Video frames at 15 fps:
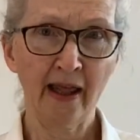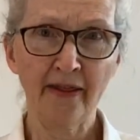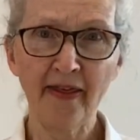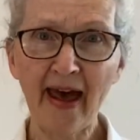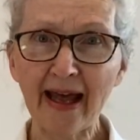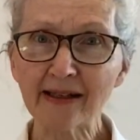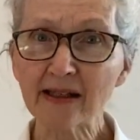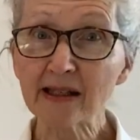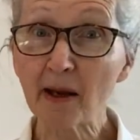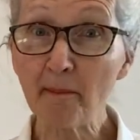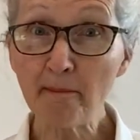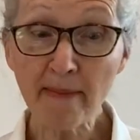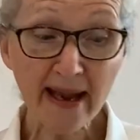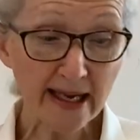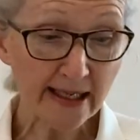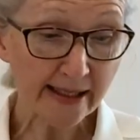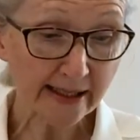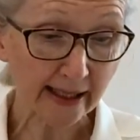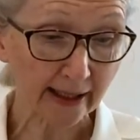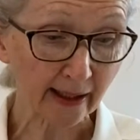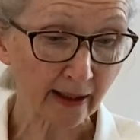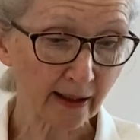That's
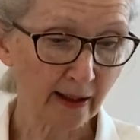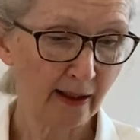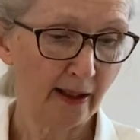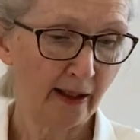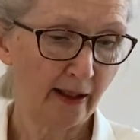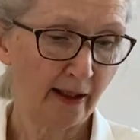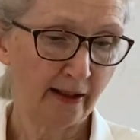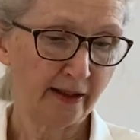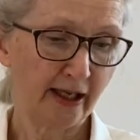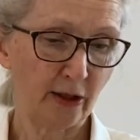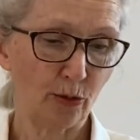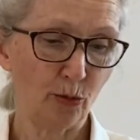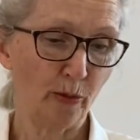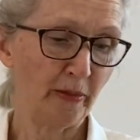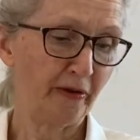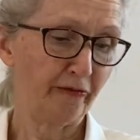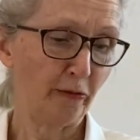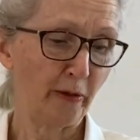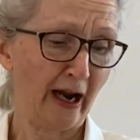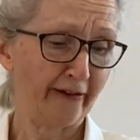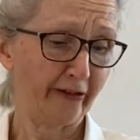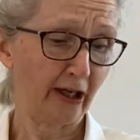amazing, said a woman from
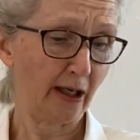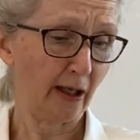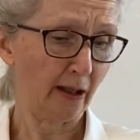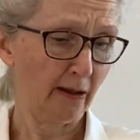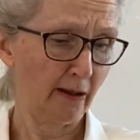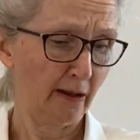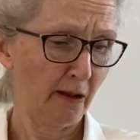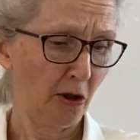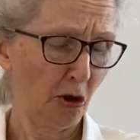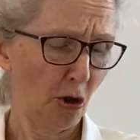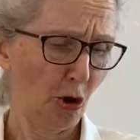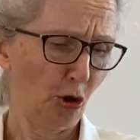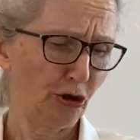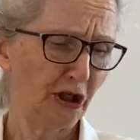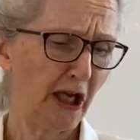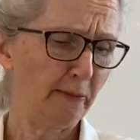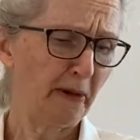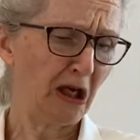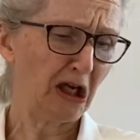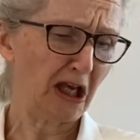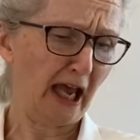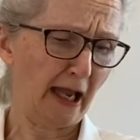Africa. Oh, tell me
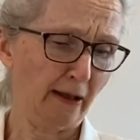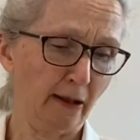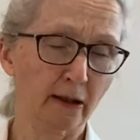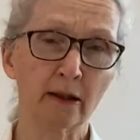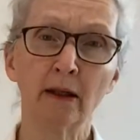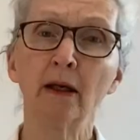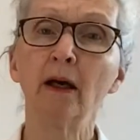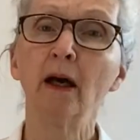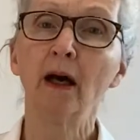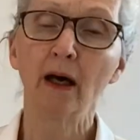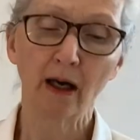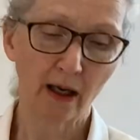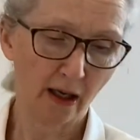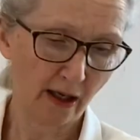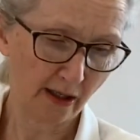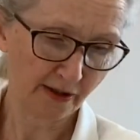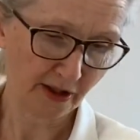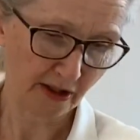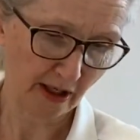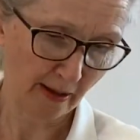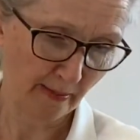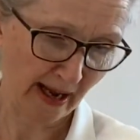again,
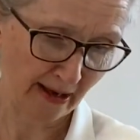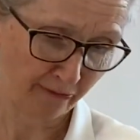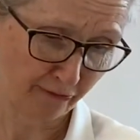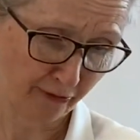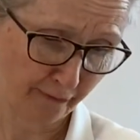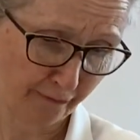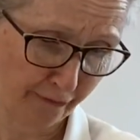asked a man from